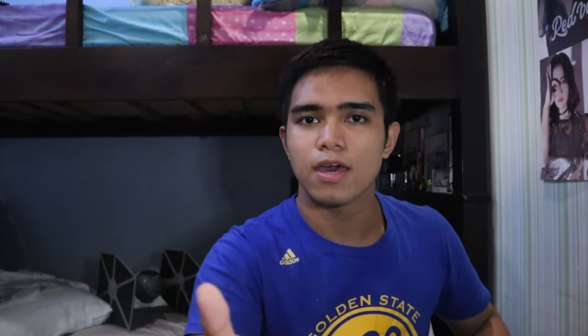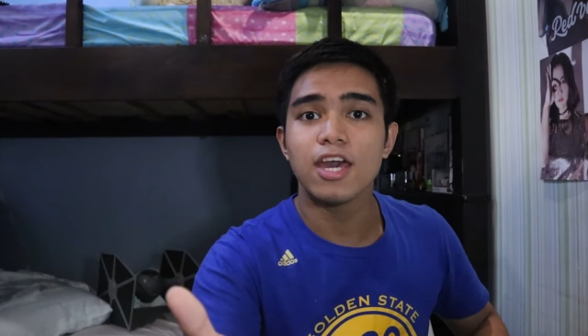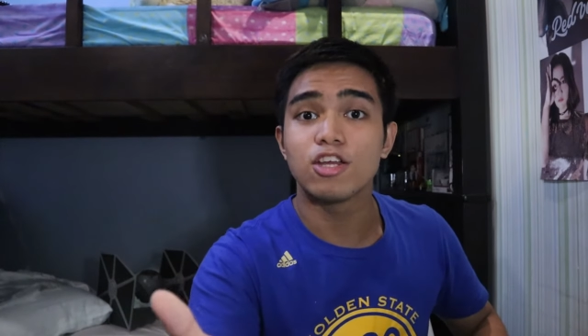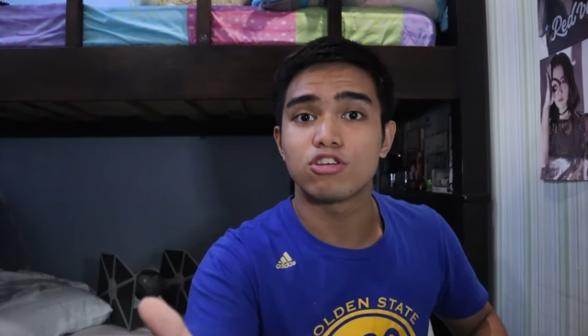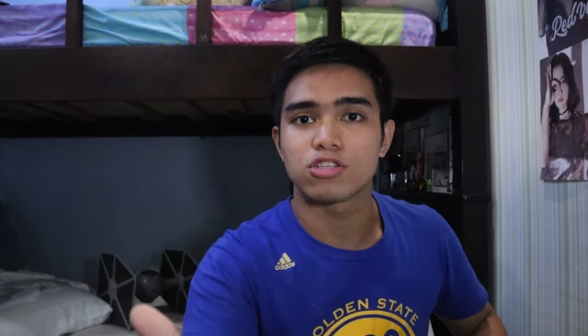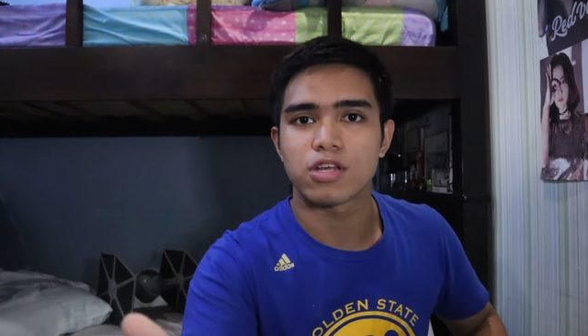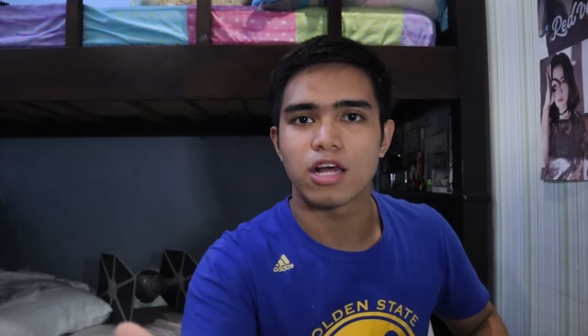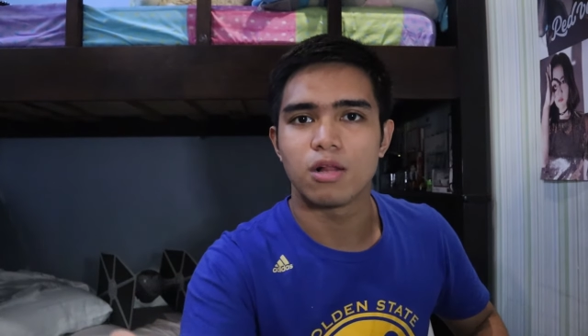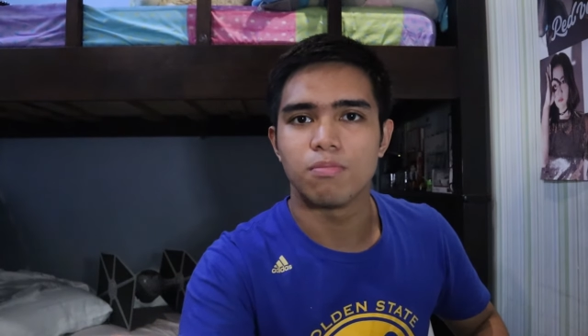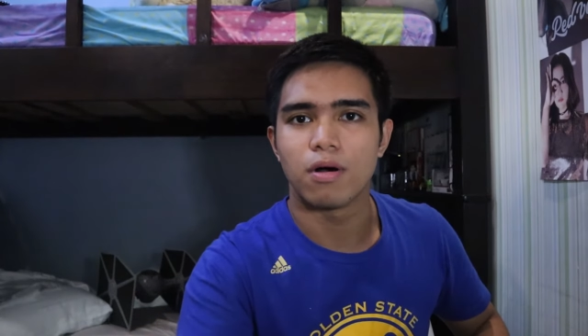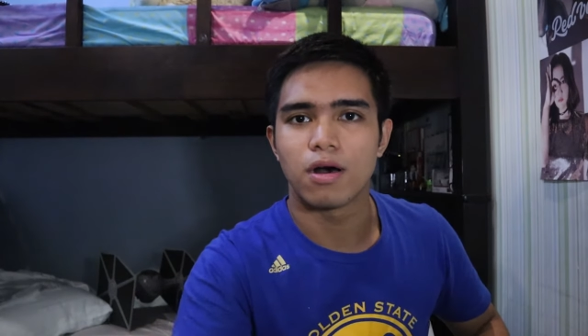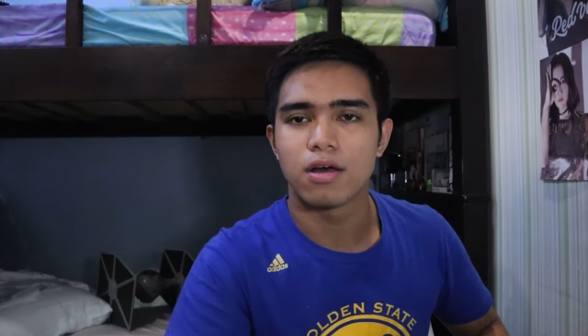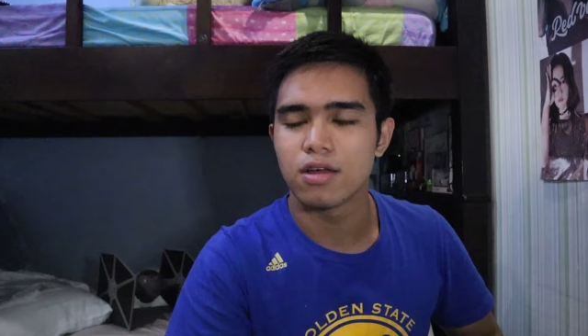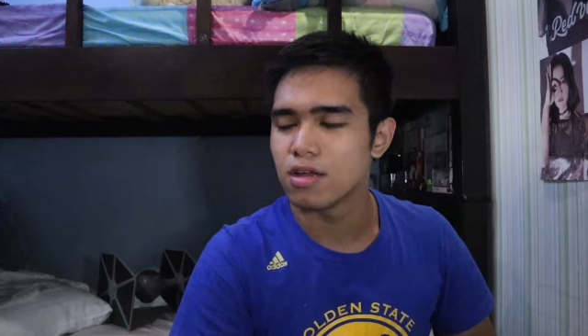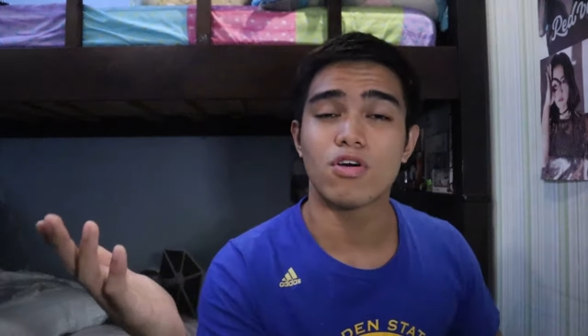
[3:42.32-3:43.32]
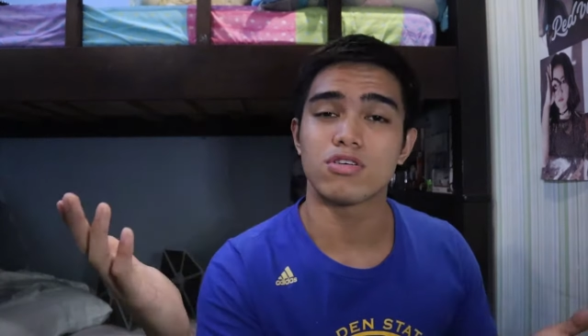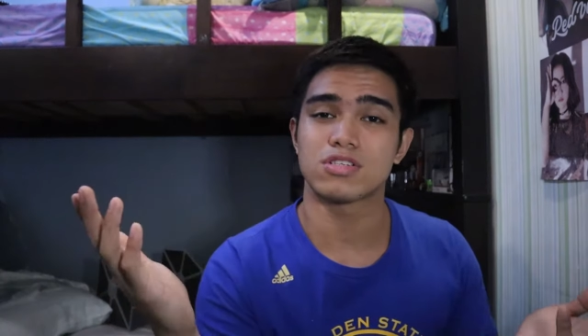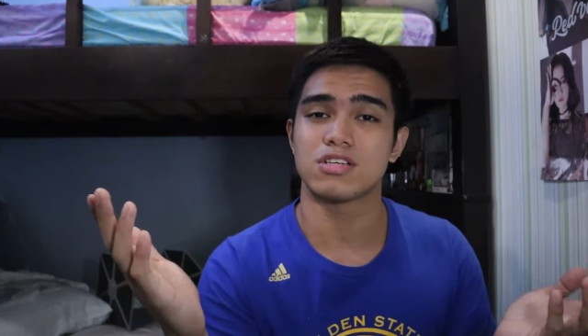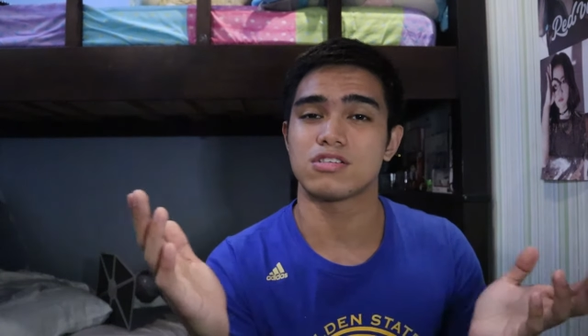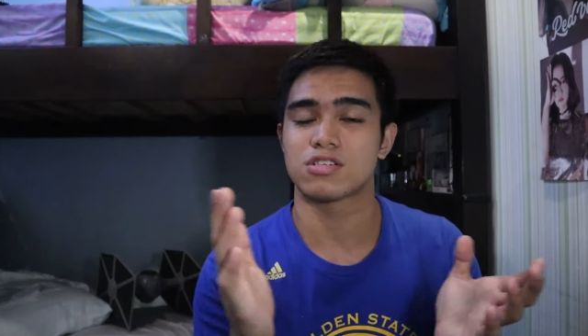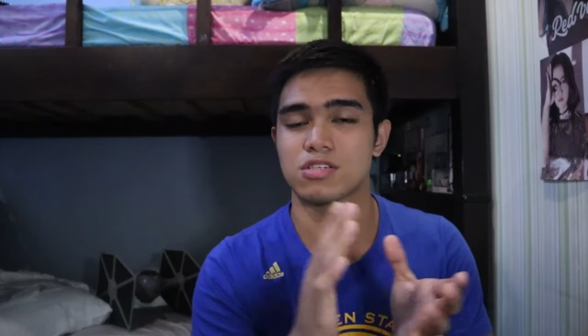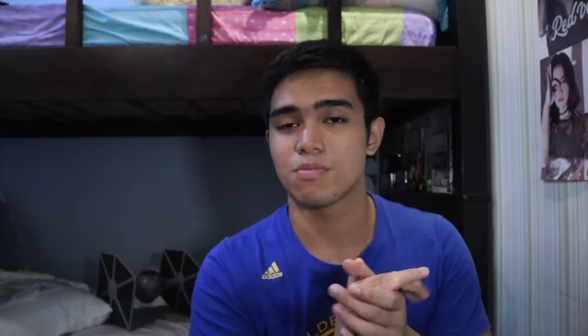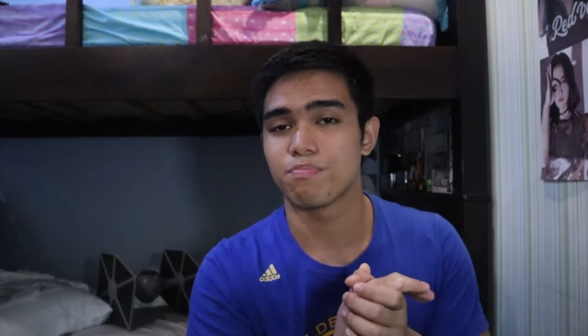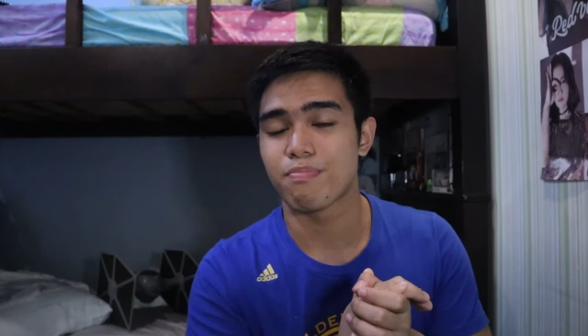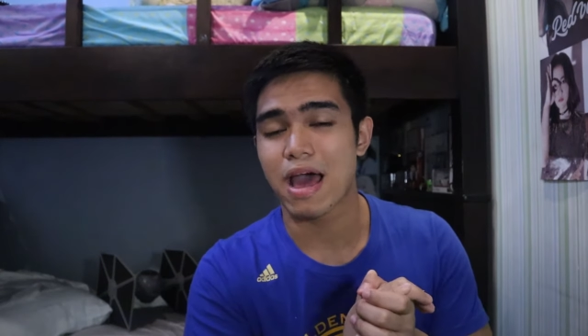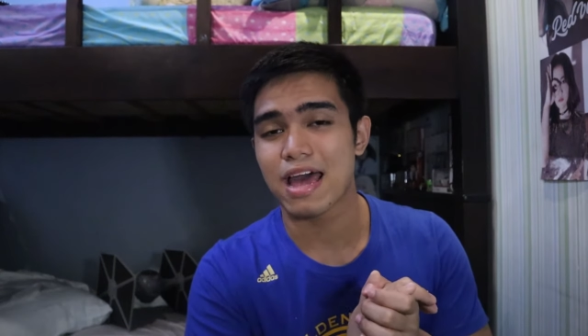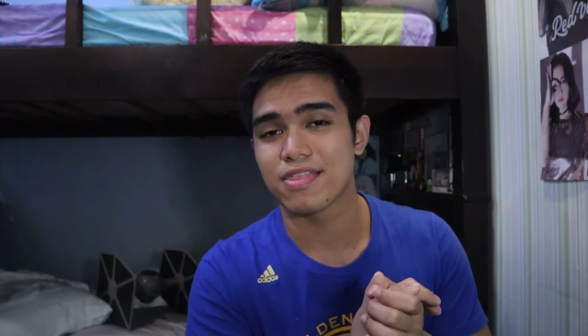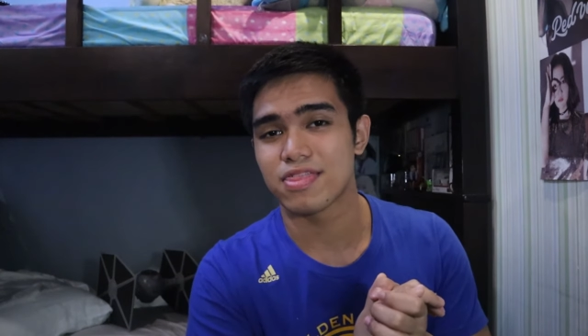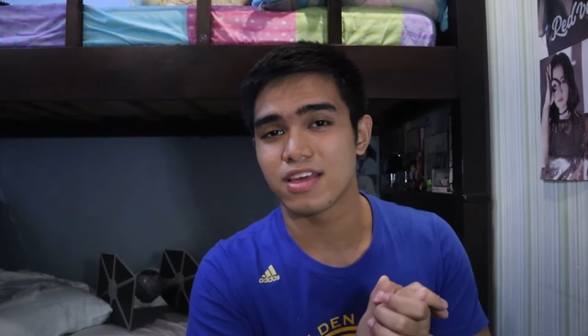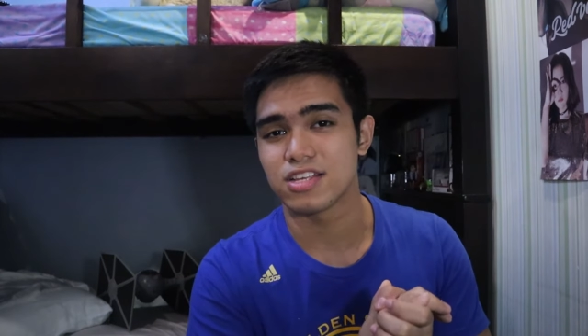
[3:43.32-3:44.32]
Idris Elba course, there's some
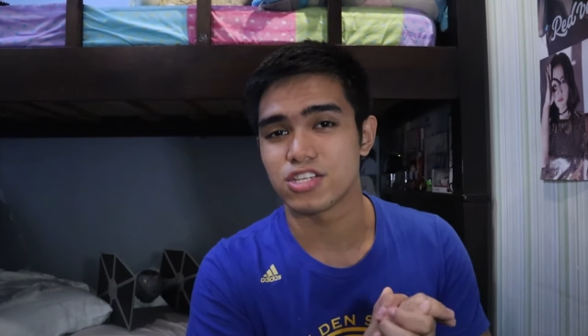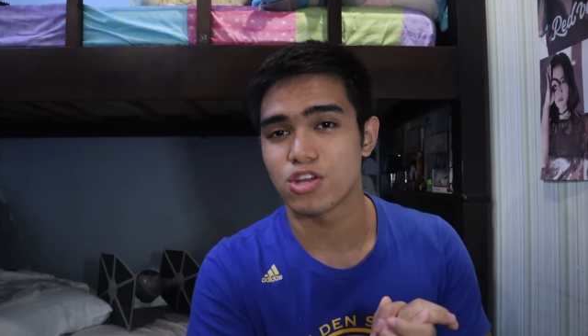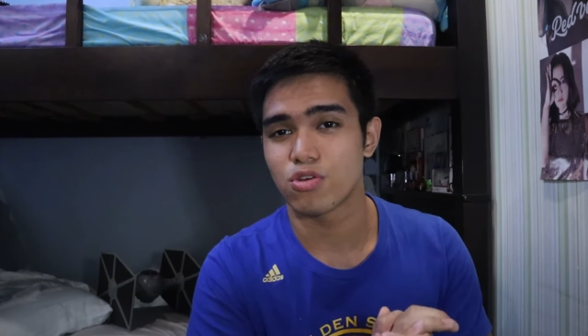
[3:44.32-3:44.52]
bad things,